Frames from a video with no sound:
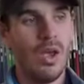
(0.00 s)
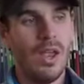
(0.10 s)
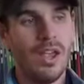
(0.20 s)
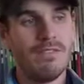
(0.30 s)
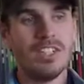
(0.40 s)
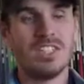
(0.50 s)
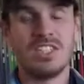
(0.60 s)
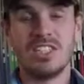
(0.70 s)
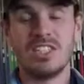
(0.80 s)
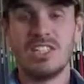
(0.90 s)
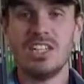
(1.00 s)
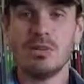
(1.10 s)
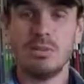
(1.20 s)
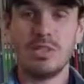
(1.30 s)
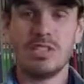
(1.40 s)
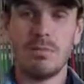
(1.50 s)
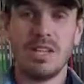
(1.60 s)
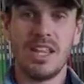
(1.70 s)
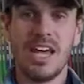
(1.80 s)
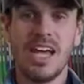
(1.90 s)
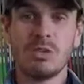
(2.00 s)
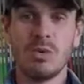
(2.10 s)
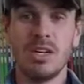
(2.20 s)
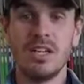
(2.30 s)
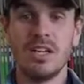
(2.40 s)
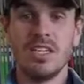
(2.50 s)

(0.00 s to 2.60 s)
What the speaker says: investing in a session with somebody that has one